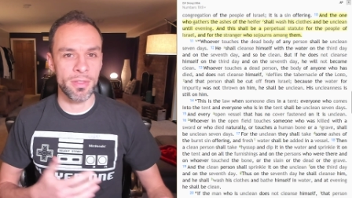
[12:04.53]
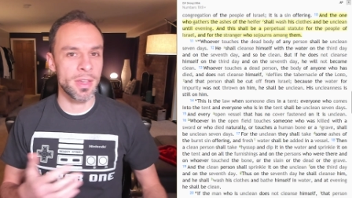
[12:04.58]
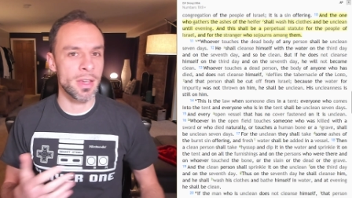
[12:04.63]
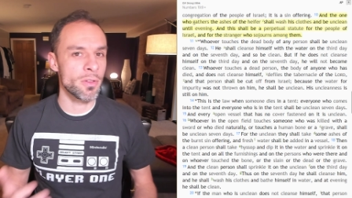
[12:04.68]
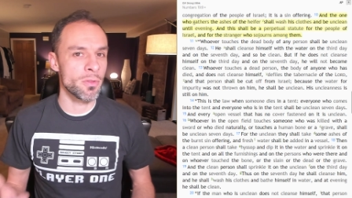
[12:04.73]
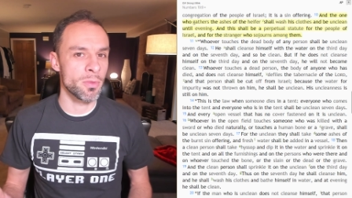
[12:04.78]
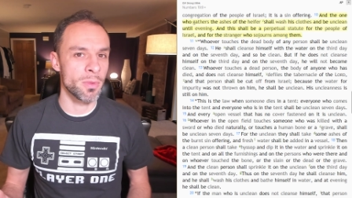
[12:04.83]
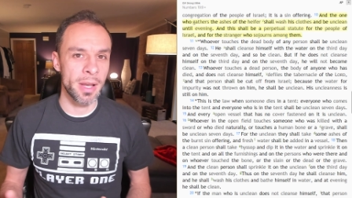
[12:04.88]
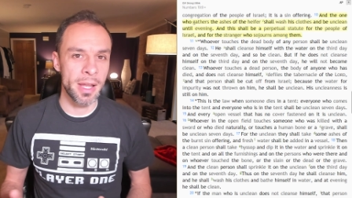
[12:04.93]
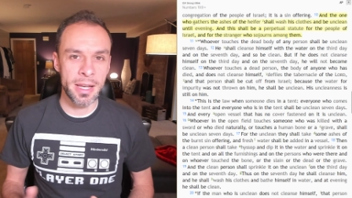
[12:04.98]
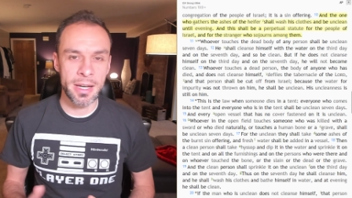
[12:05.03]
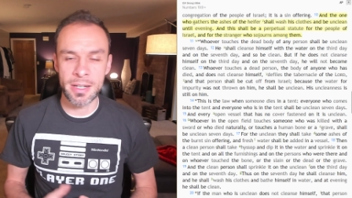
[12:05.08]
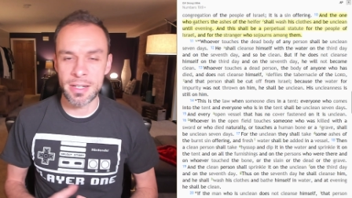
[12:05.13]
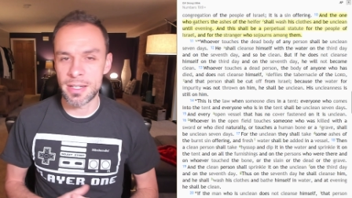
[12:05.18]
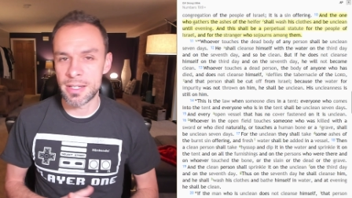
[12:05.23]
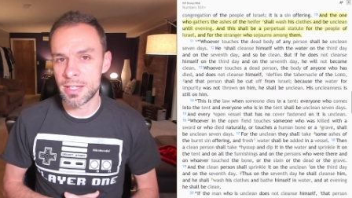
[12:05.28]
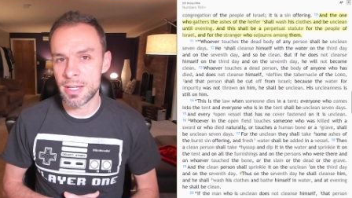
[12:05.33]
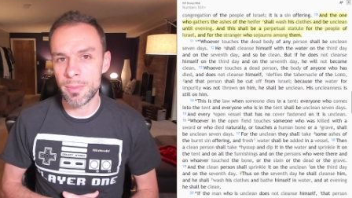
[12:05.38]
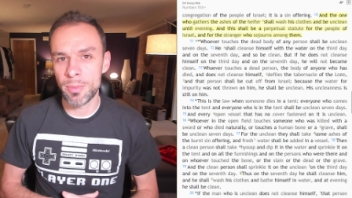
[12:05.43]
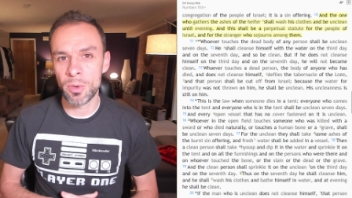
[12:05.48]
things related
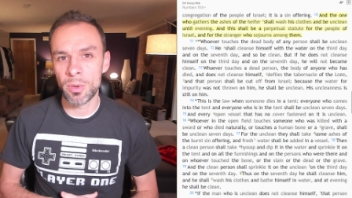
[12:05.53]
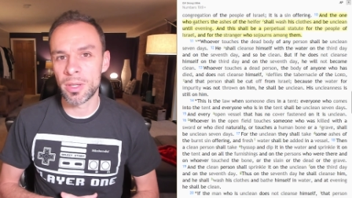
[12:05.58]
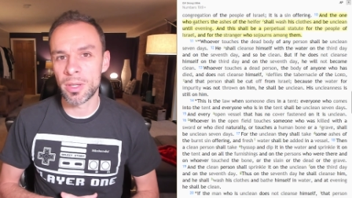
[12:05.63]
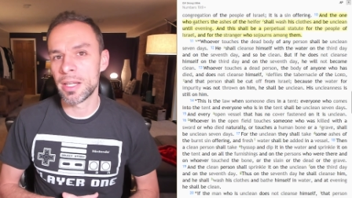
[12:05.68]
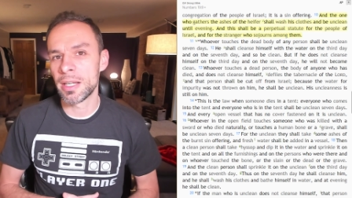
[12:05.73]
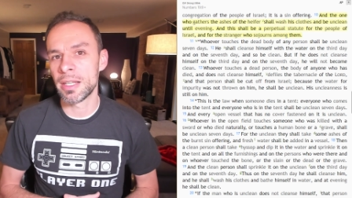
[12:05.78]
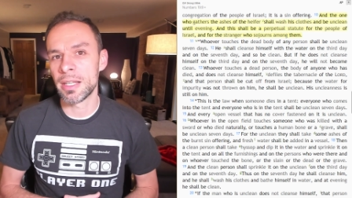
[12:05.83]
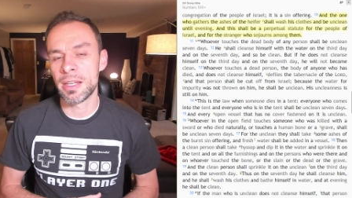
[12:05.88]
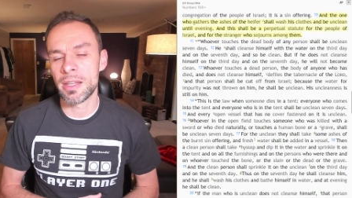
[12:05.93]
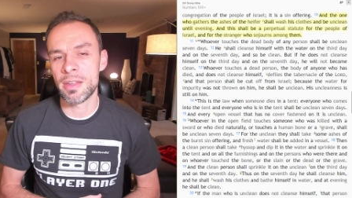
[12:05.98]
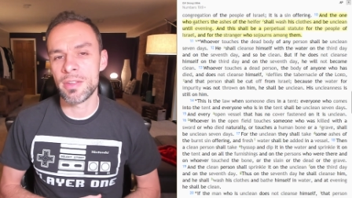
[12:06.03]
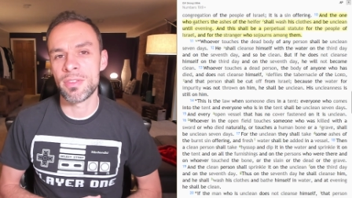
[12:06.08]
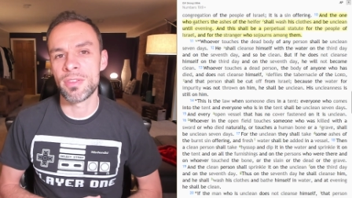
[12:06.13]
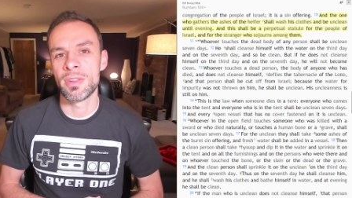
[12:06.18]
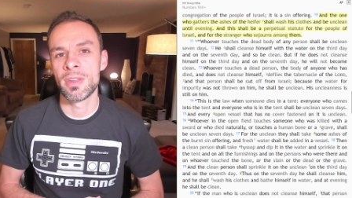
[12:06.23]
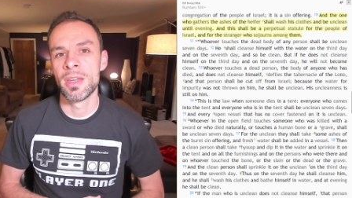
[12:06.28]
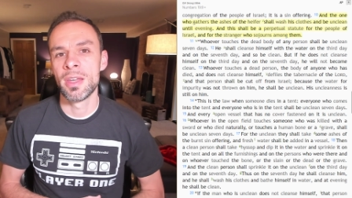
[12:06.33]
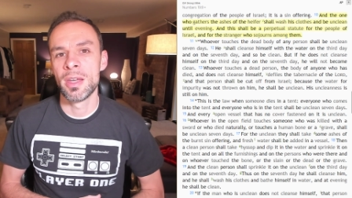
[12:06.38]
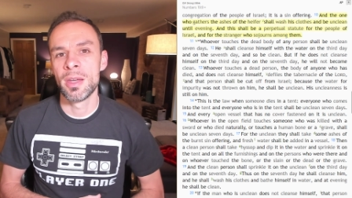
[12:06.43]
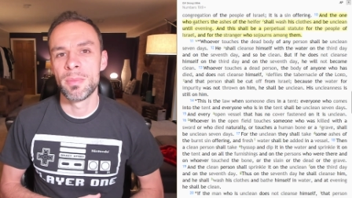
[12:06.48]
to temple
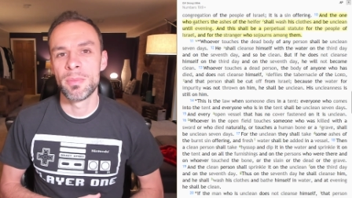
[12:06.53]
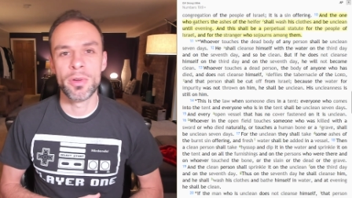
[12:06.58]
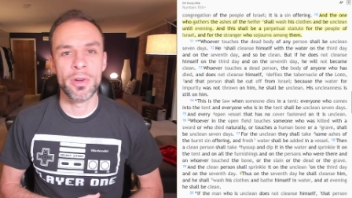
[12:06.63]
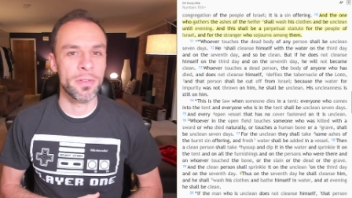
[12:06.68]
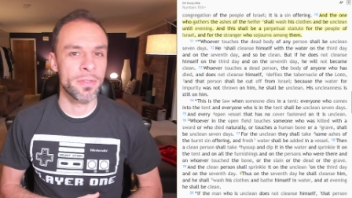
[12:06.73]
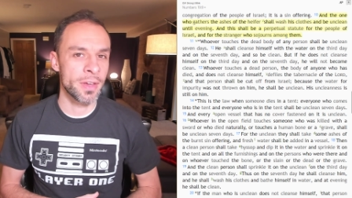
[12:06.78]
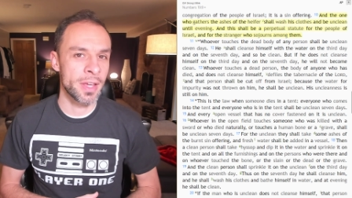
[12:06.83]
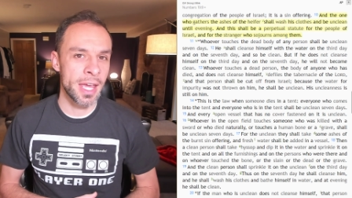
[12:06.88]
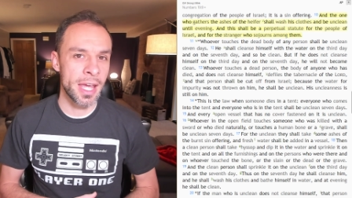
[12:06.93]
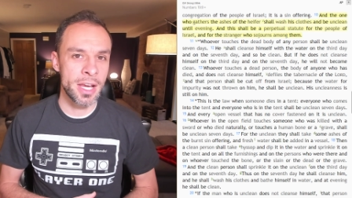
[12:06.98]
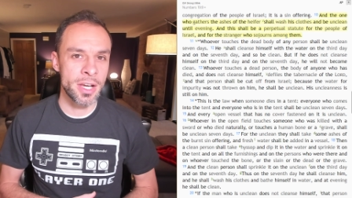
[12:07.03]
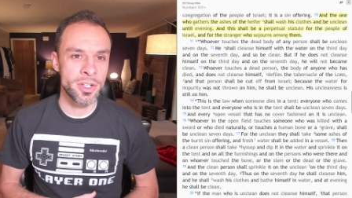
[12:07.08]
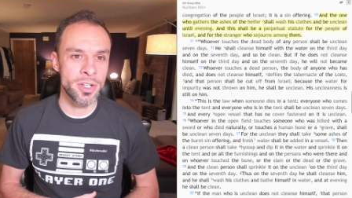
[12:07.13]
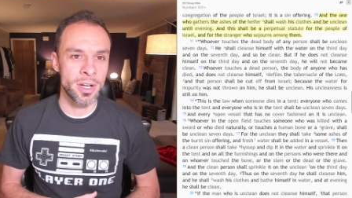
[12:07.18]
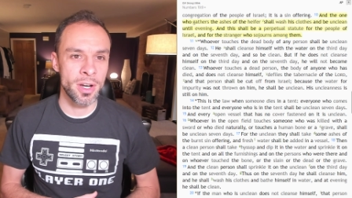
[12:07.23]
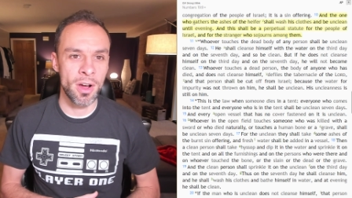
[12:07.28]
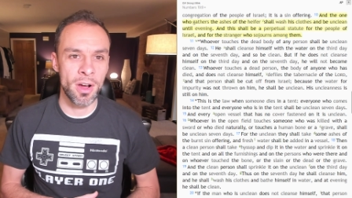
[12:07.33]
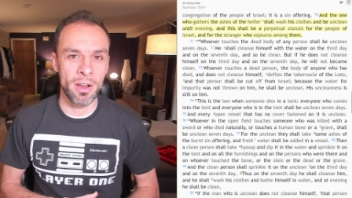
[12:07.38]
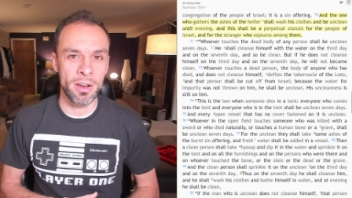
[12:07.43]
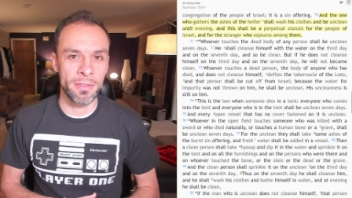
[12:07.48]
cleanliness,
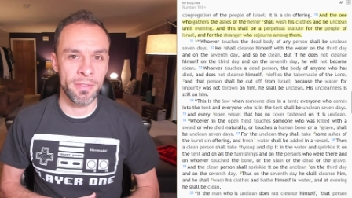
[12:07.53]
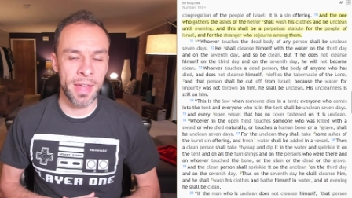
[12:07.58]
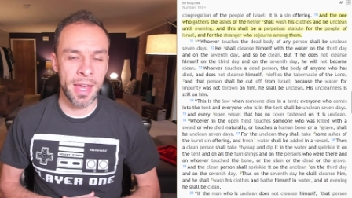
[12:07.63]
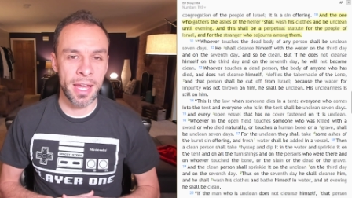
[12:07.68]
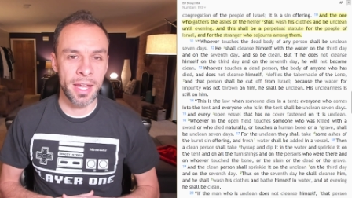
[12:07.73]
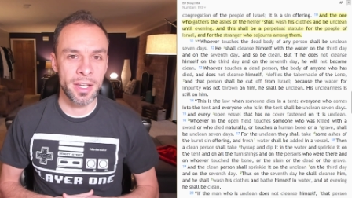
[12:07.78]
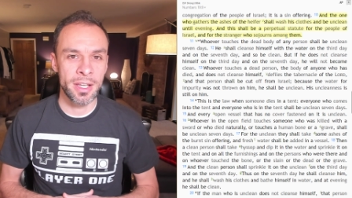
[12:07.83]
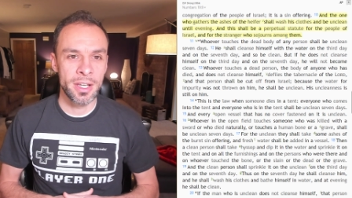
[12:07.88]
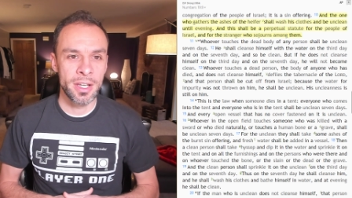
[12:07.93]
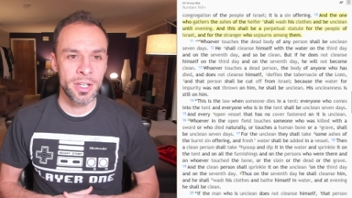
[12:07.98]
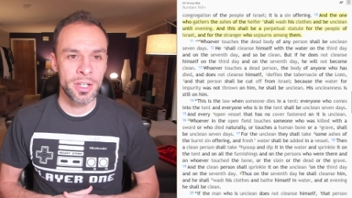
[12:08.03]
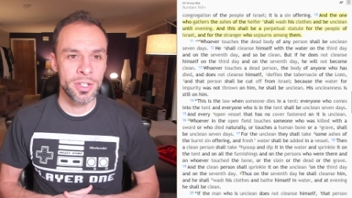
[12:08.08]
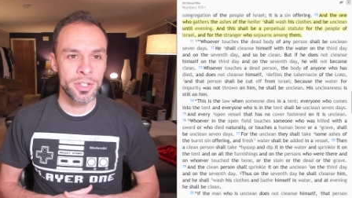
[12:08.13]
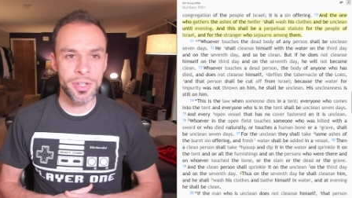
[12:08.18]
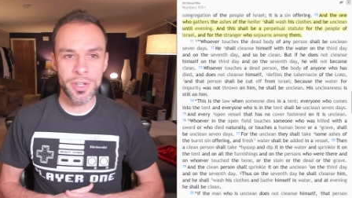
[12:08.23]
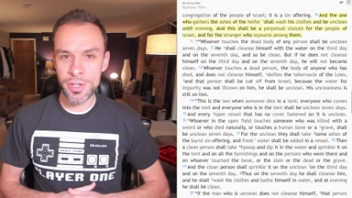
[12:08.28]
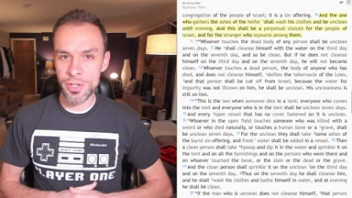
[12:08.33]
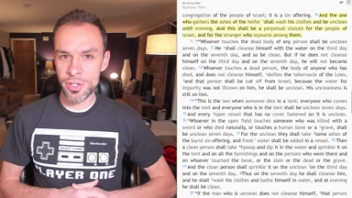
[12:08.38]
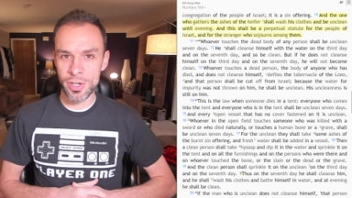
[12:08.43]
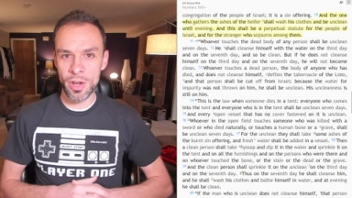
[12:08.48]
purification, all of that,
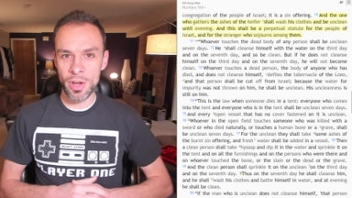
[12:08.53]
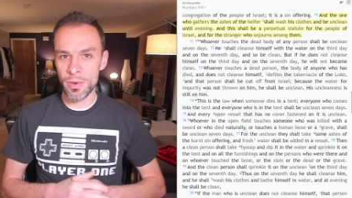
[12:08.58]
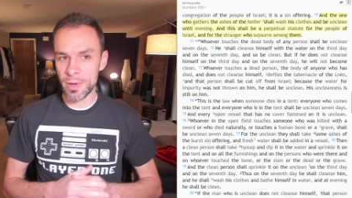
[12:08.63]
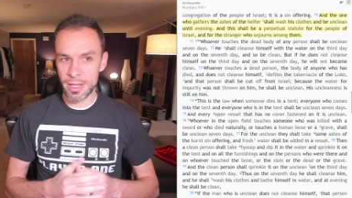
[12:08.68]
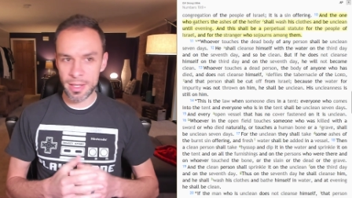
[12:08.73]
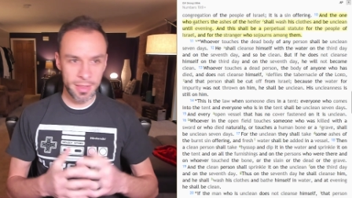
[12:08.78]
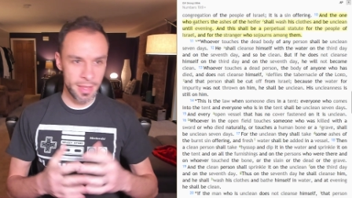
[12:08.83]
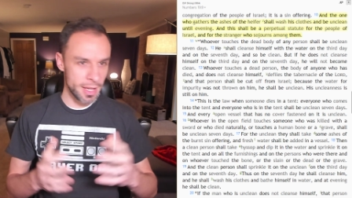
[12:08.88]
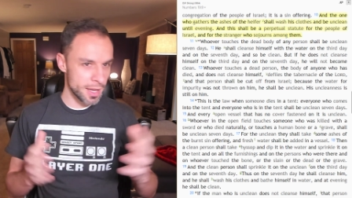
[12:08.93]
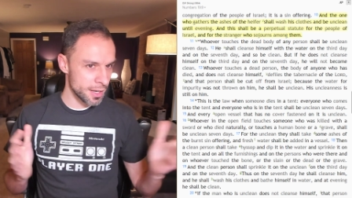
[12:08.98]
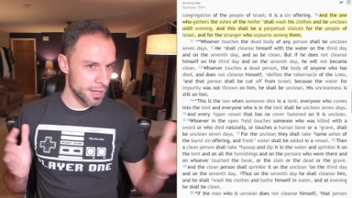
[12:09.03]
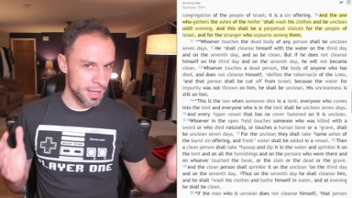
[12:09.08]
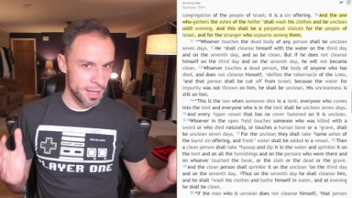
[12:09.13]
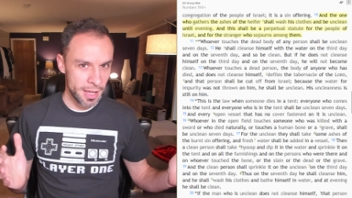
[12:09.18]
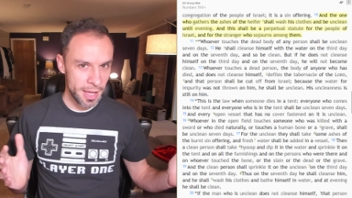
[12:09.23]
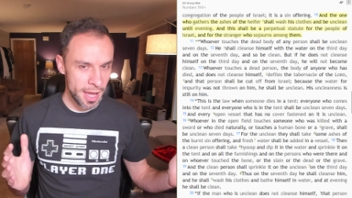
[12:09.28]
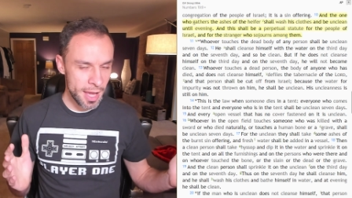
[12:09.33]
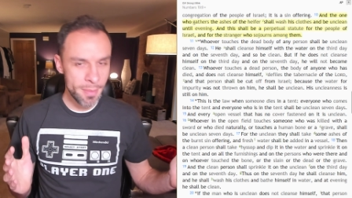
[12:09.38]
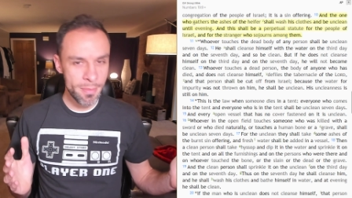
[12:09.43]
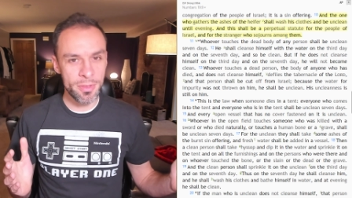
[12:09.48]
just showing that
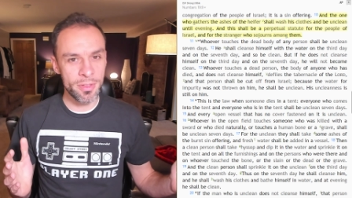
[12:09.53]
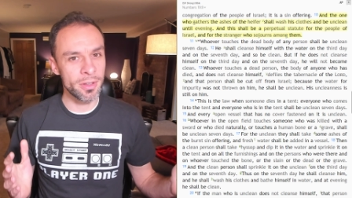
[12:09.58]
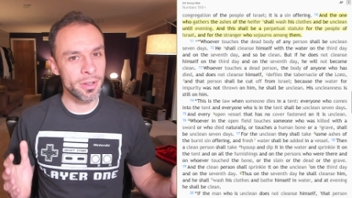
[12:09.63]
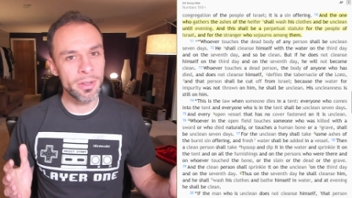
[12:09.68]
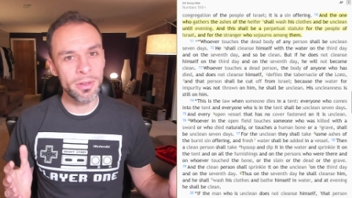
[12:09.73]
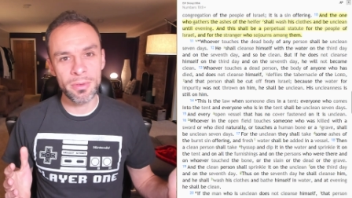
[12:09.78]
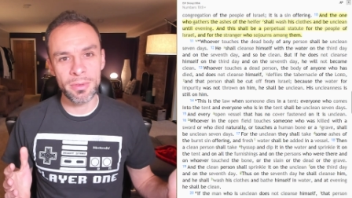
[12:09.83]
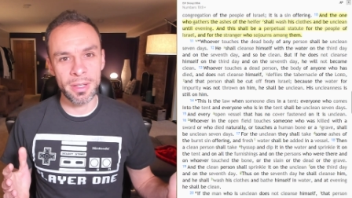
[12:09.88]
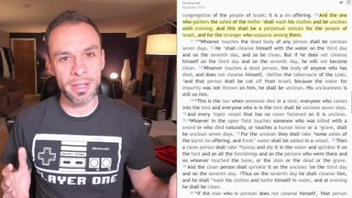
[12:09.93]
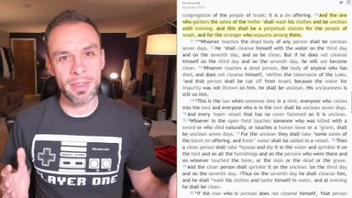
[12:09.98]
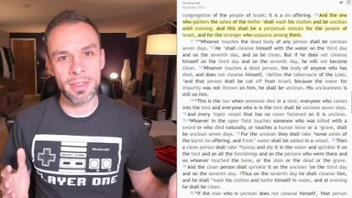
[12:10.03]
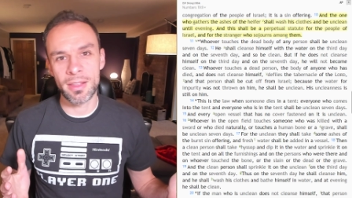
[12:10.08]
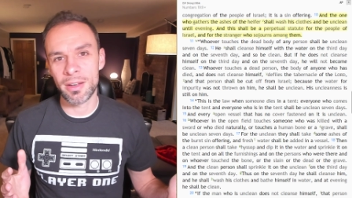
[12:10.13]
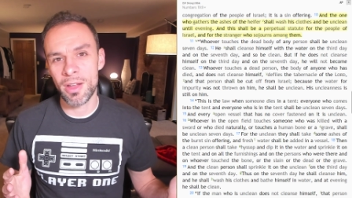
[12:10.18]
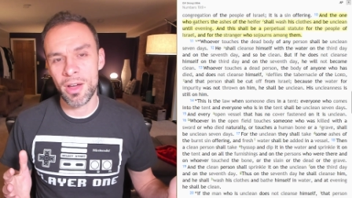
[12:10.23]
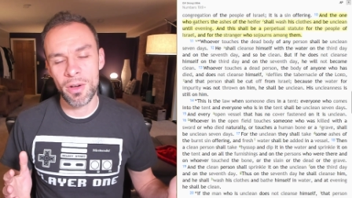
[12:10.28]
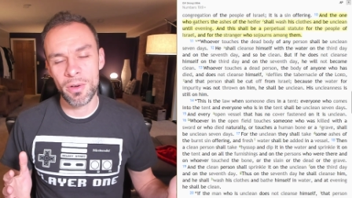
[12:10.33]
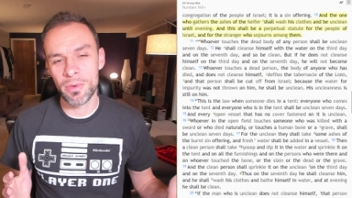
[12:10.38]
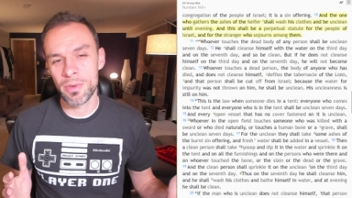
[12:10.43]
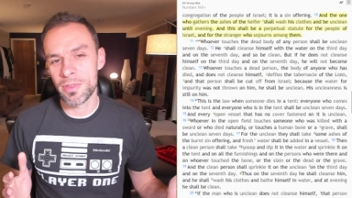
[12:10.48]
absolutely the
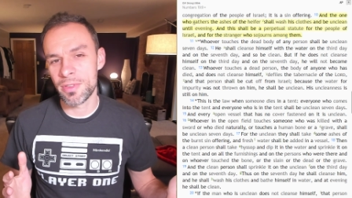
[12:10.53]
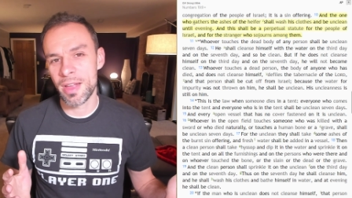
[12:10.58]
law was